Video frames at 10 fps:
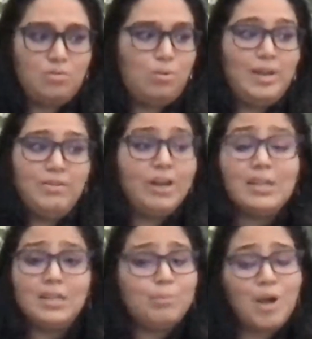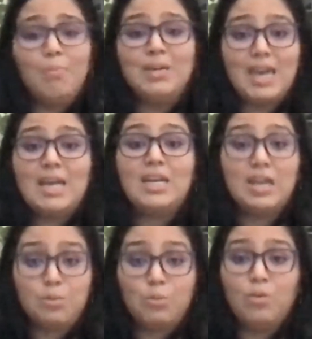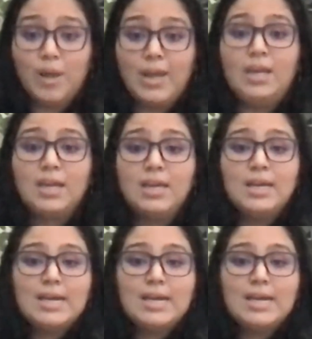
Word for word: quite frankly, propaganda in one way.